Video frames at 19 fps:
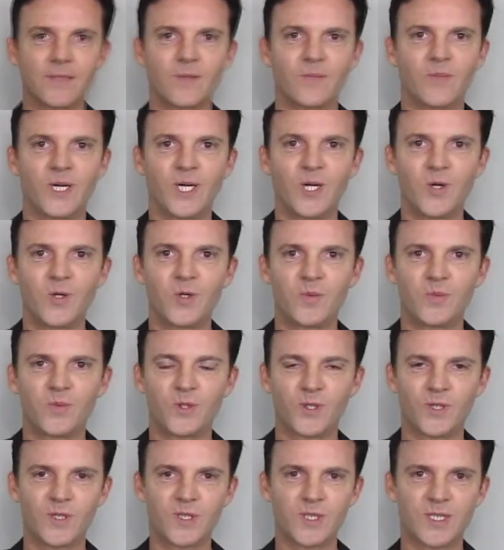My own
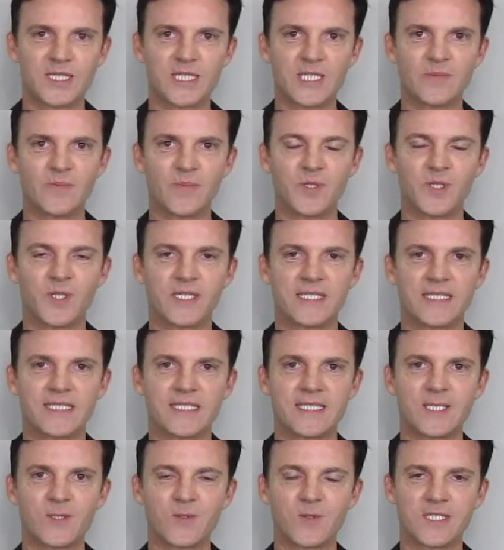approach to spirits
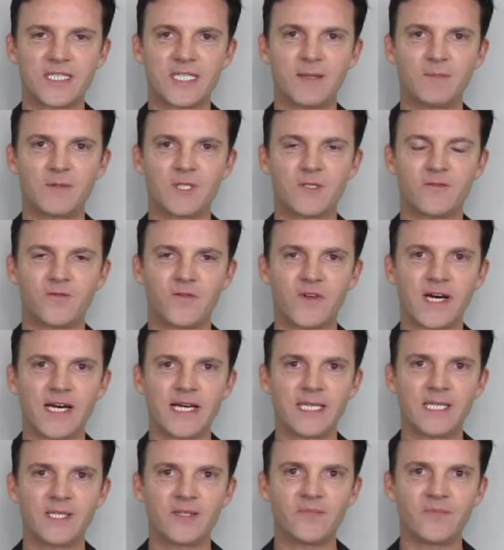is to attempt to
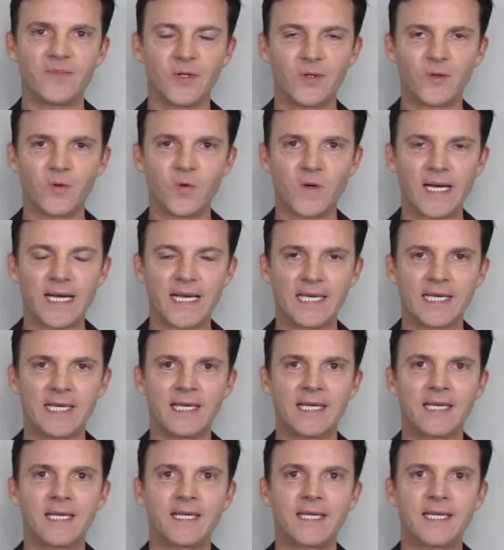find a middle way
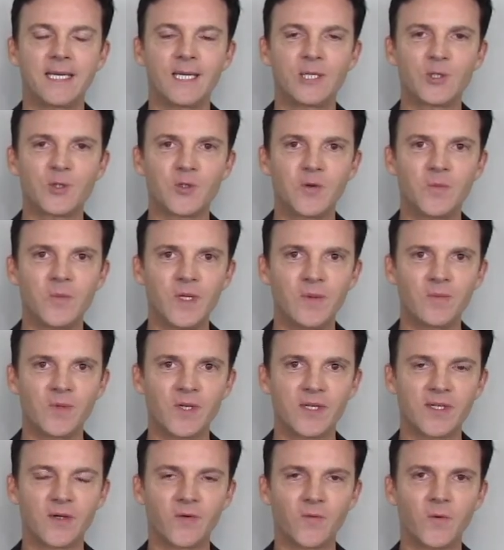and to
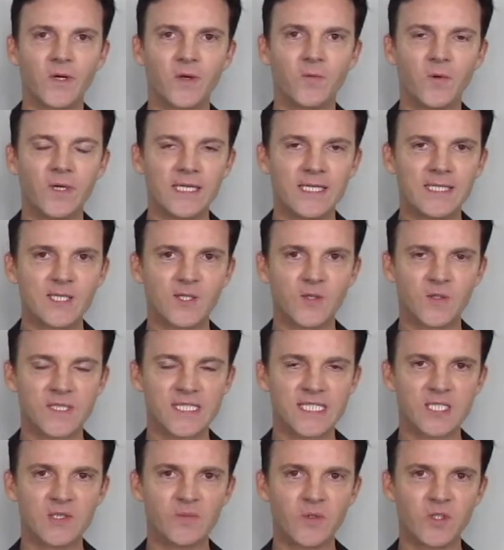remember that when we deal
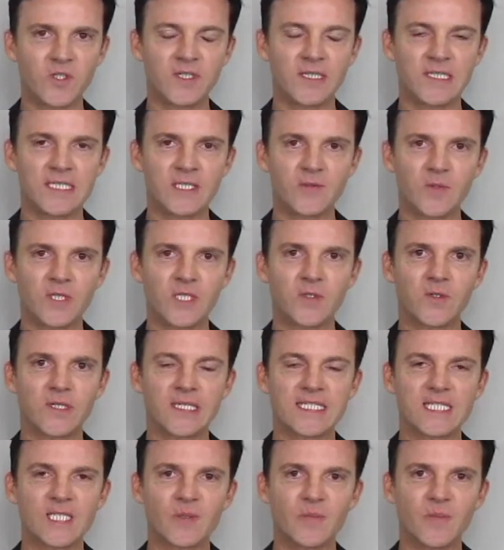with spirits, we're
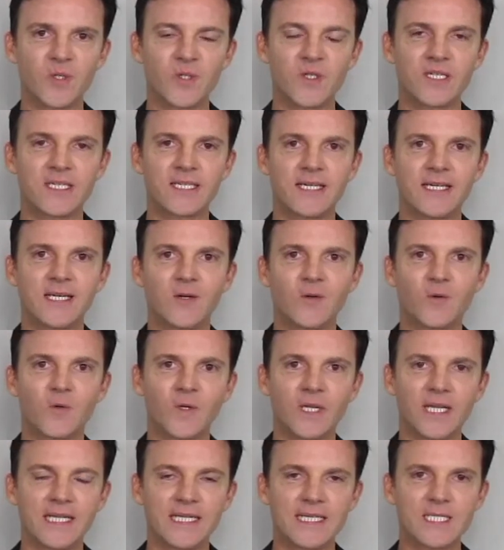doing spirit
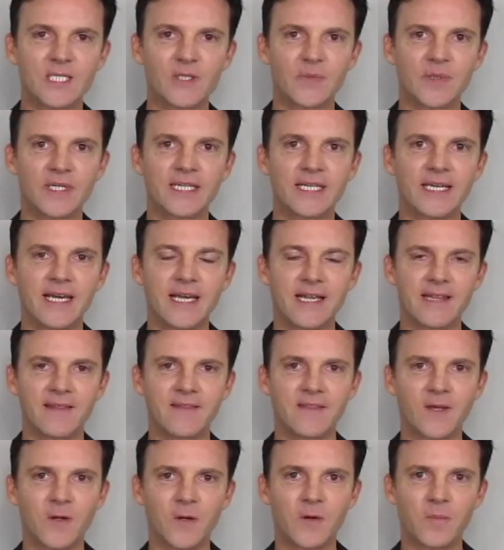releasement
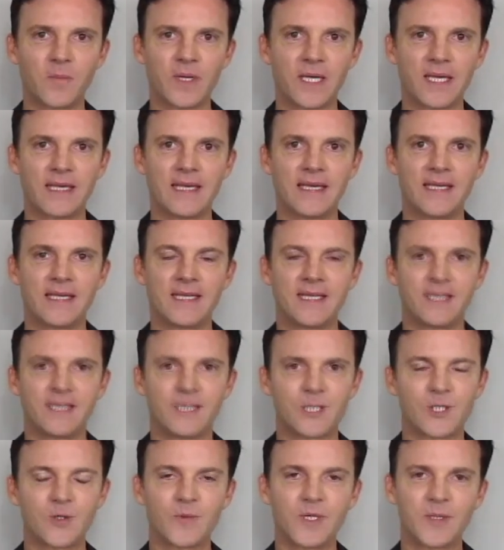therapy
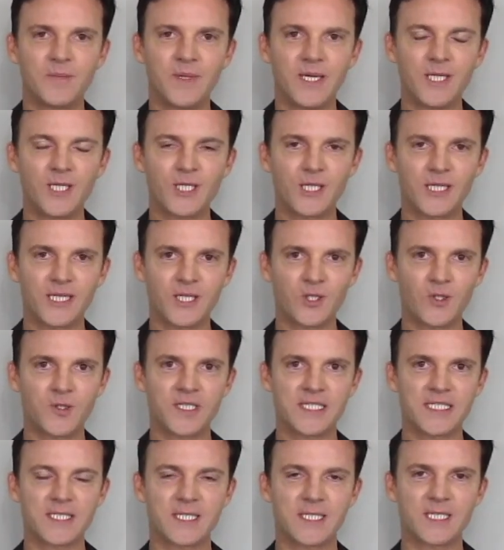so, my major
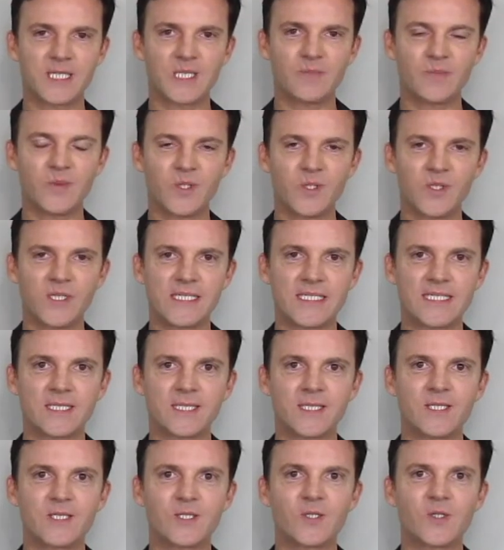interest in spirits
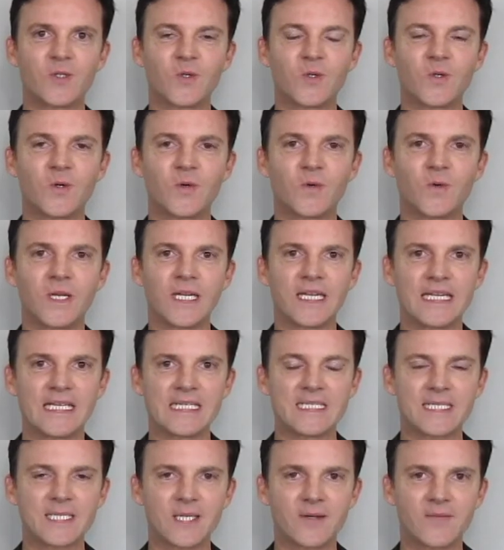is to
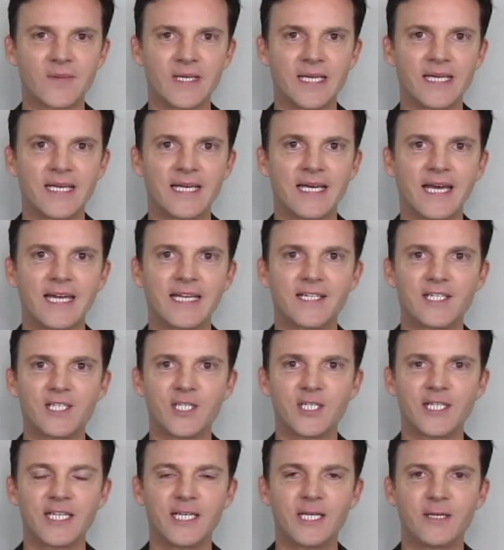release them and
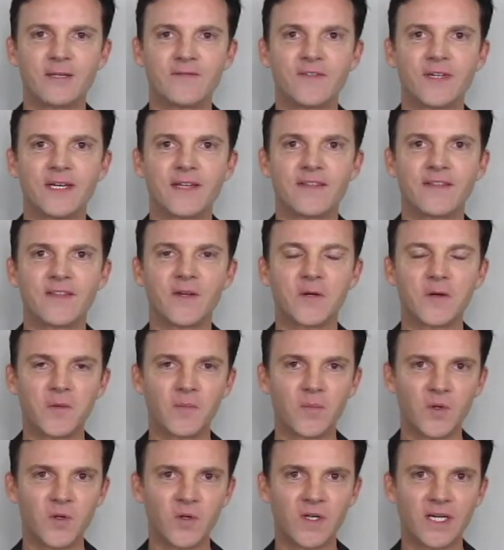achieve a
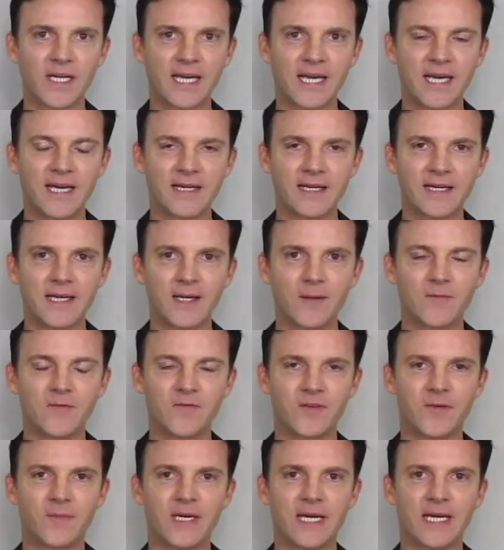therapeutic outcome
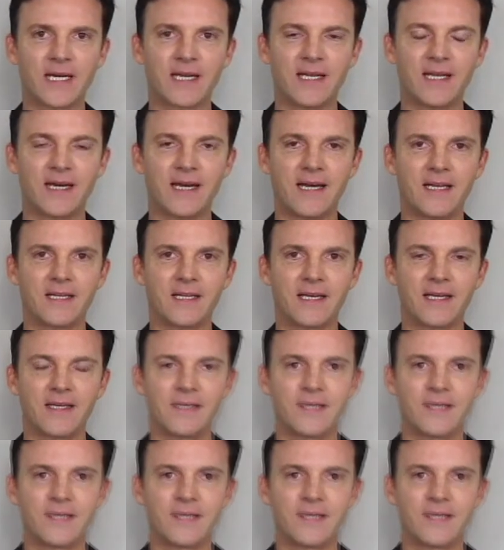for my client.